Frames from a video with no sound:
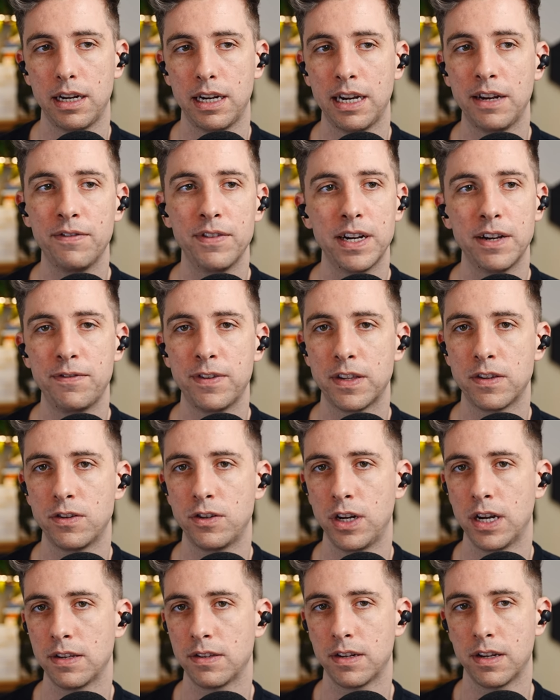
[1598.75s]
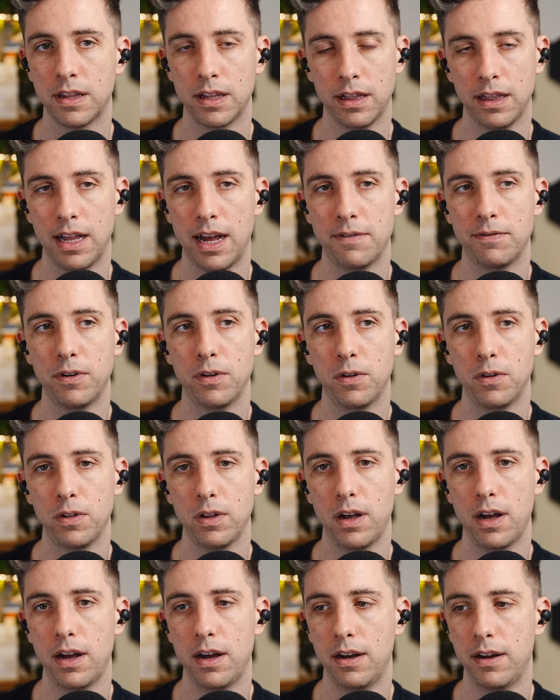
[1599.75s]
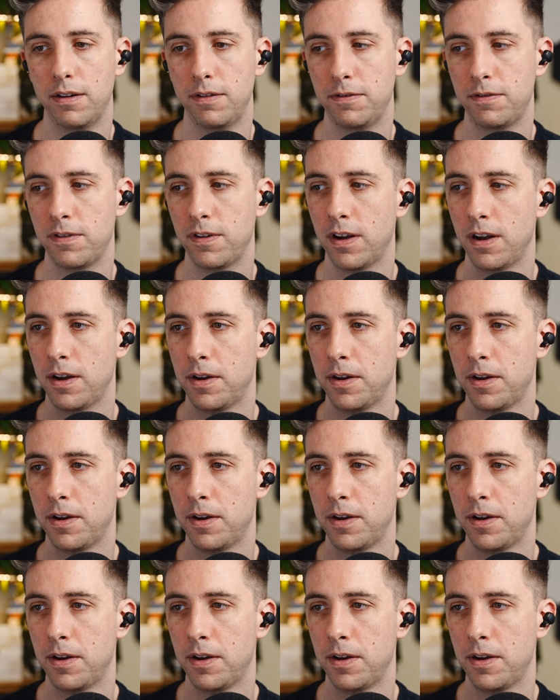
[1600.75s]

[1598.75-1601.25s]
even if it's just at the level of